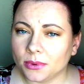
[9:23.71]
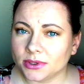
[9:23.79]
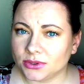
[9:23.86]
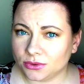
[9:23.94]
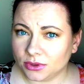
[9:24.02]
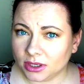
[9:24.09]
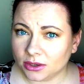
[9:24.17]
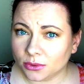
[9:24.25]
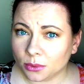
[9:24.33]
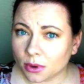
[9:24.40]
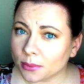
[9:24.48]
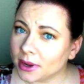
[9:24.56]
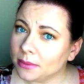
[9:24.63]
was in
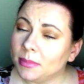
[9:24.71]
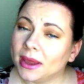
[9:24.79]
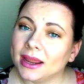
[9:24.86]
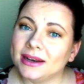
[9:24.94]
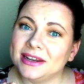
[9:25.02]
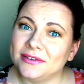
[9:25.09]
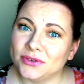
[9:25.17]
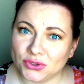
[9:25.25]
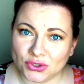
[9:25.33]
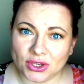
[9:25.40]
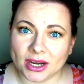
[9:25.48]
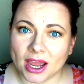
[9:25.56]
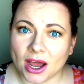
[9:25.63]
Norway, but I never
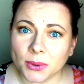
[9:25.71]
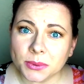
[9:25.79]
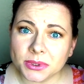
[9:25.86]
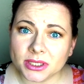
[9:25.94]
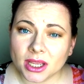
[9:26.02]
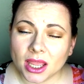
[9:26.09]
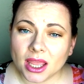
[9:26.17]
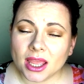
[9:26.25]
took it out